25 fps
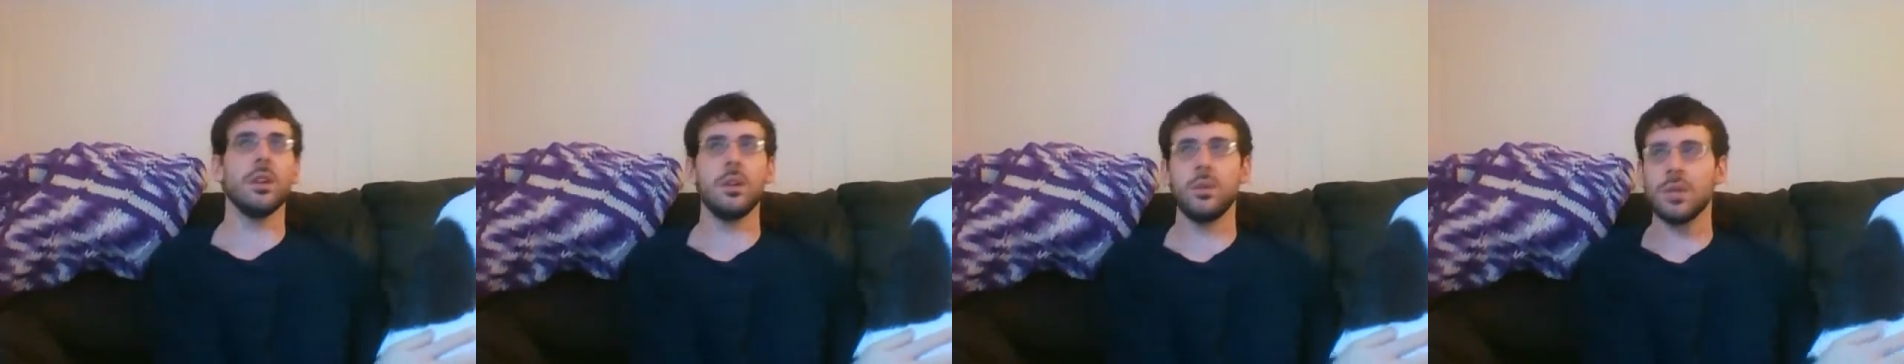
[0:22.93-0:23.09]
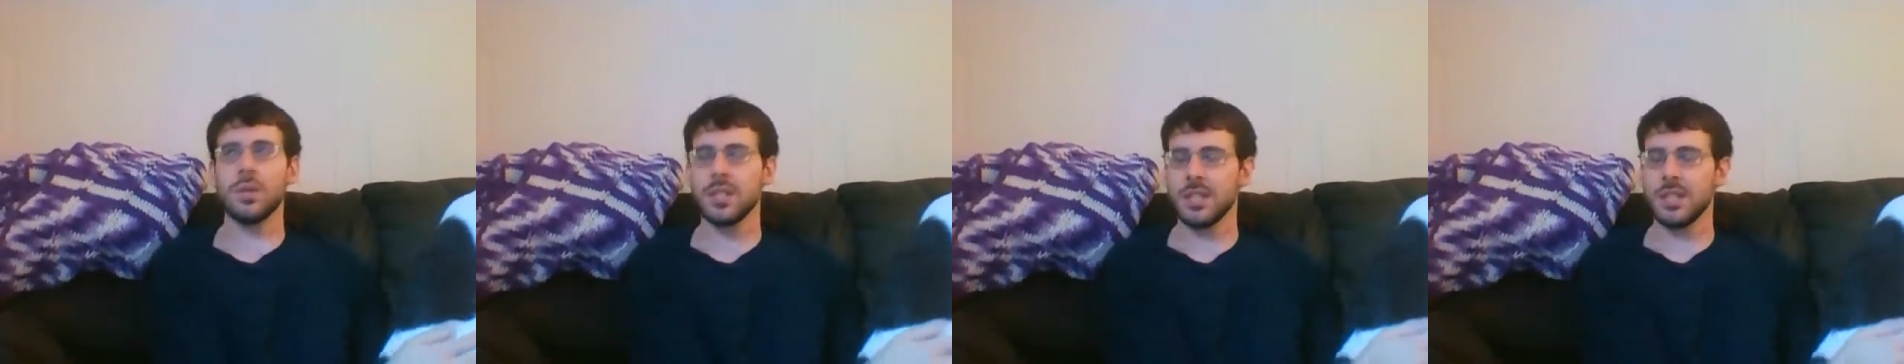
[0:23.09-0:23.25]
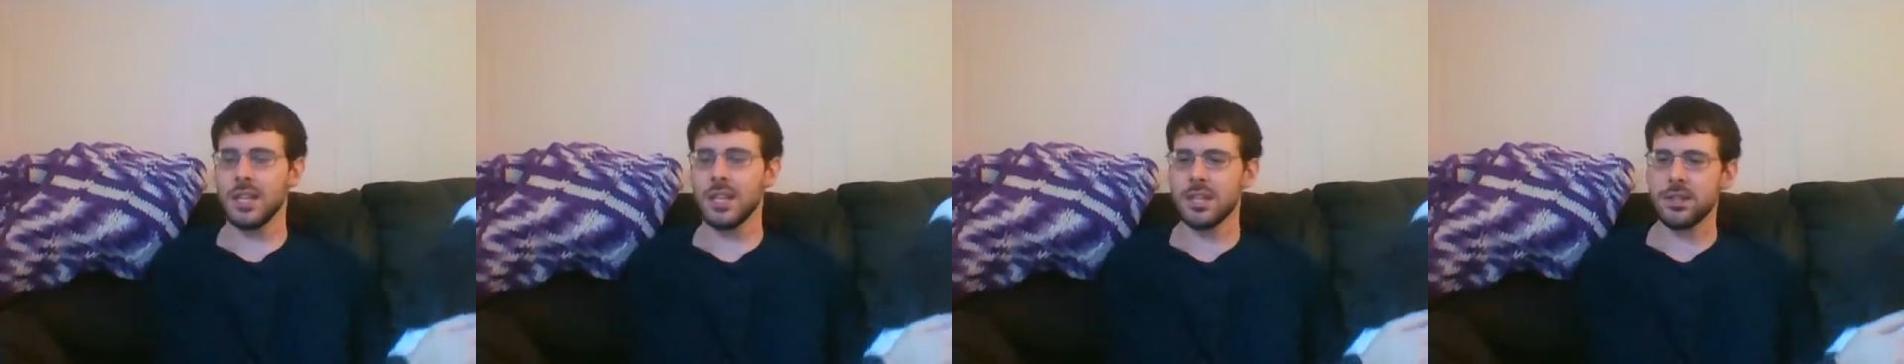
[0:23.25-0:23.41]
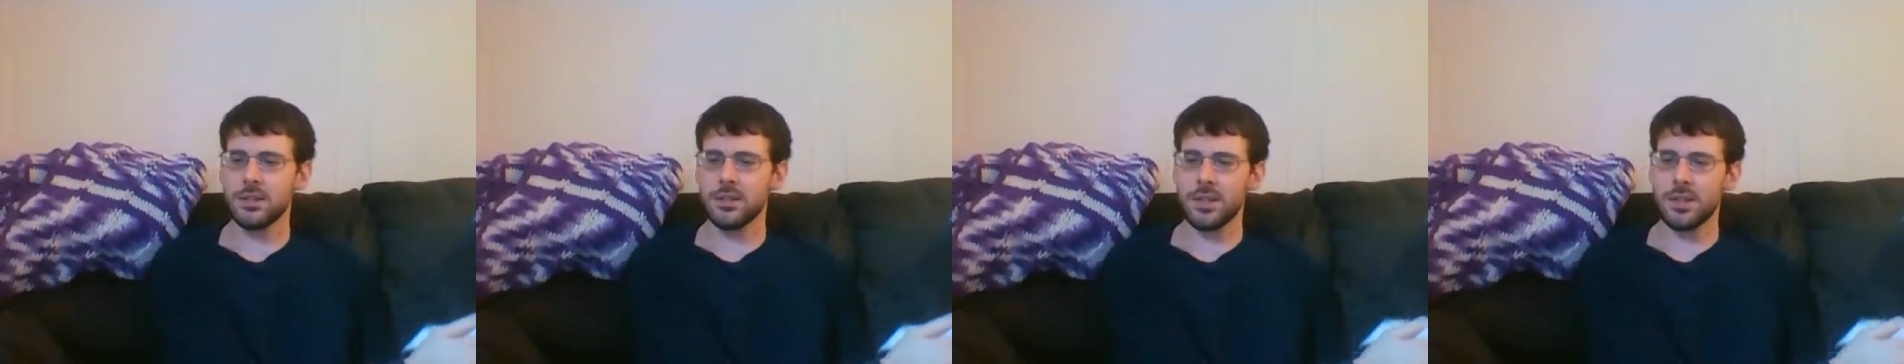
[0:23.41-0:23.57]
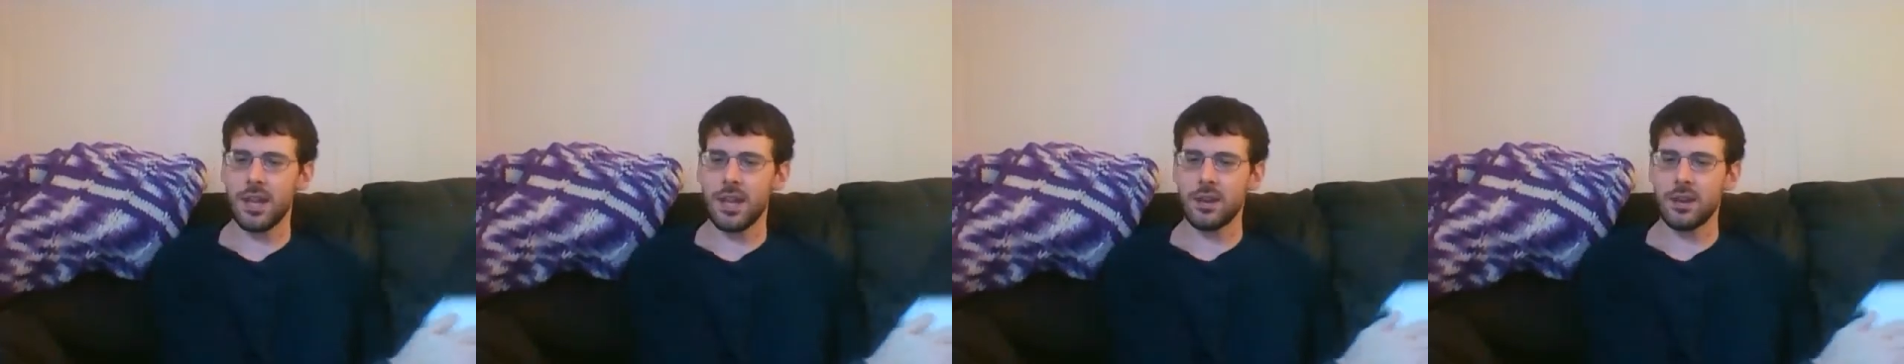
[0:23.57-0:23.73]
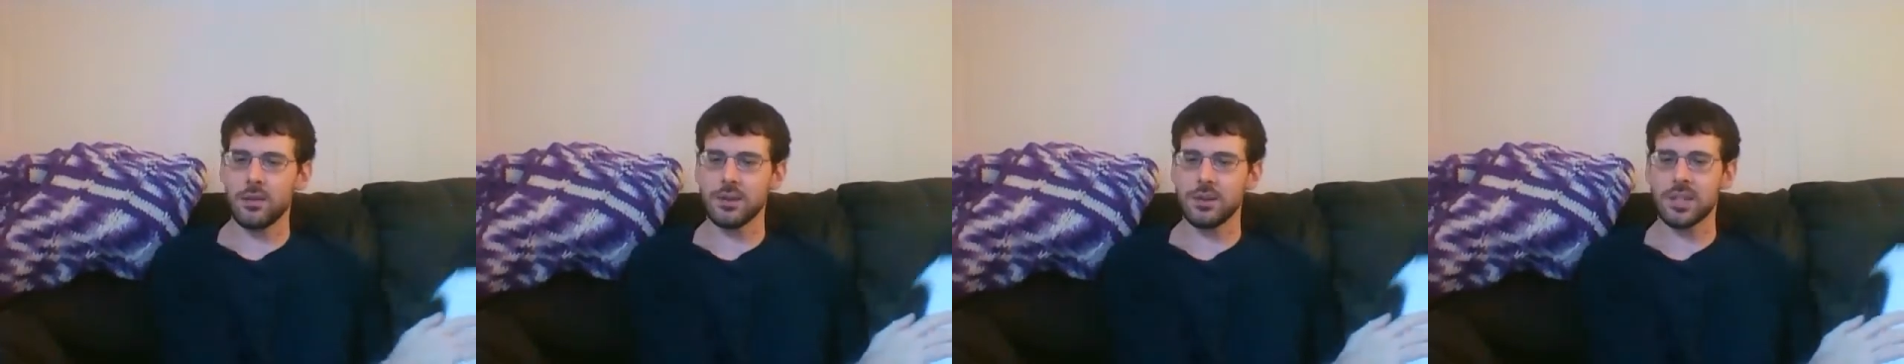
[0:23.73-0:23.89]
was it
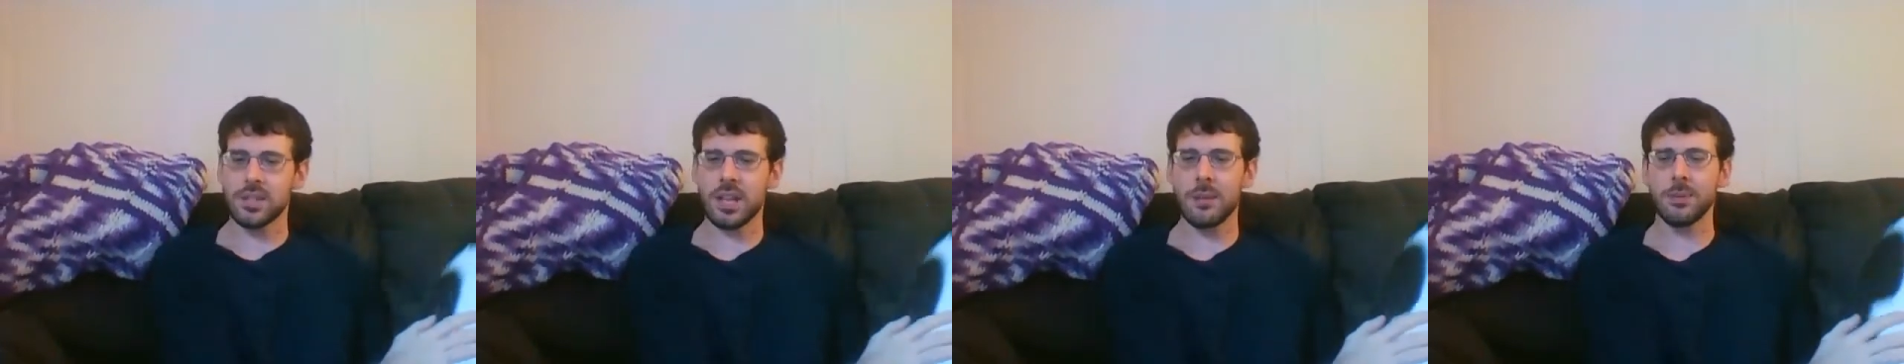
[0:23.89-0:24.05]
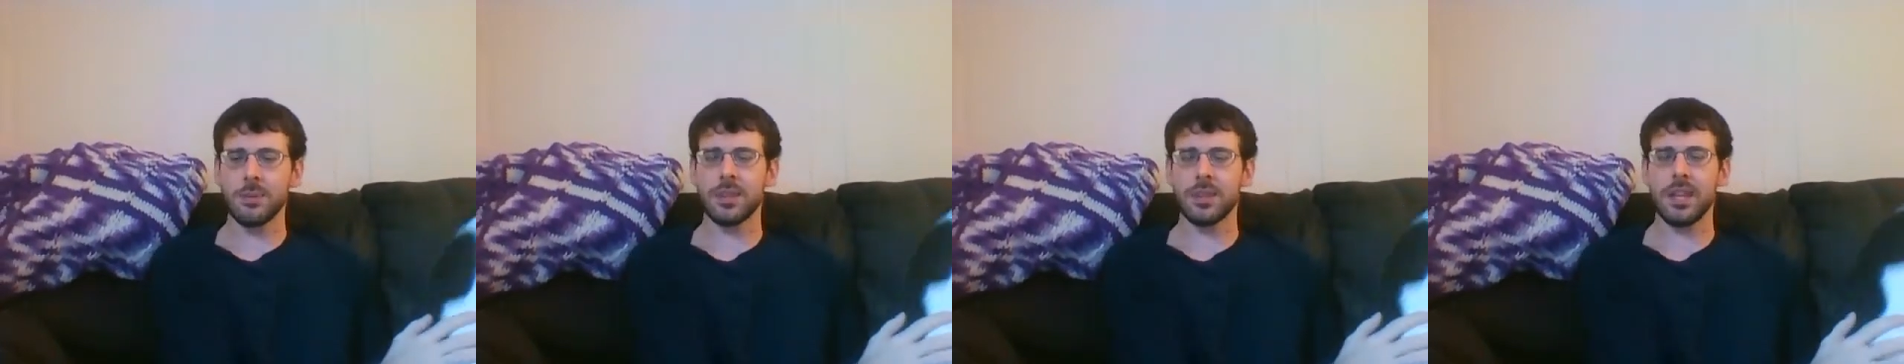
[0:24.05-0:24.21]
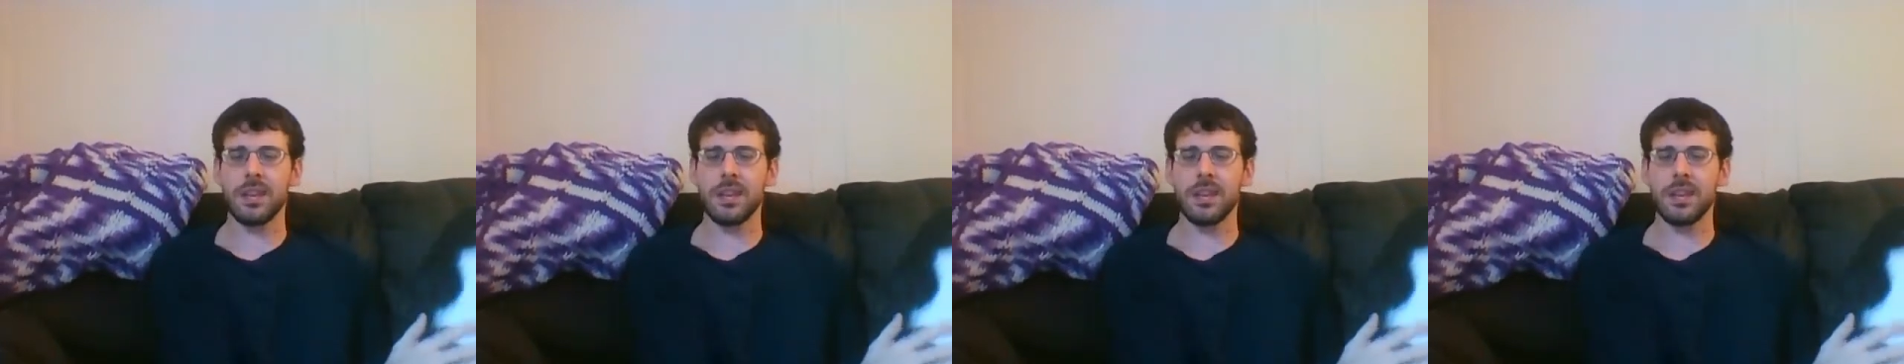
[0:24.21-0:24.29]
yesterday, or was it a couple,